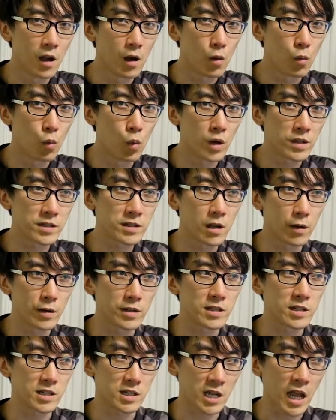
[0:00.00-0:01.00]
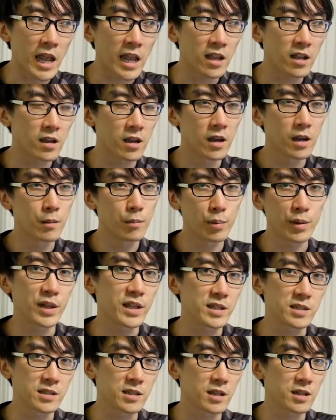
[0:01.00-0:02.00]
what's going to take
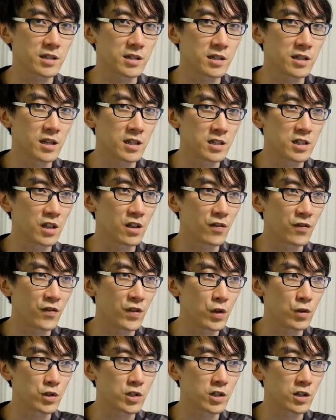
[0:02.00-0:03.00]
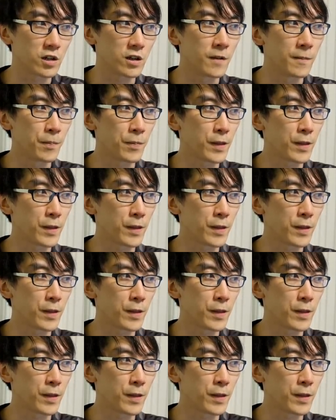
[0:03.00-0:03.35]
PlayStation into the future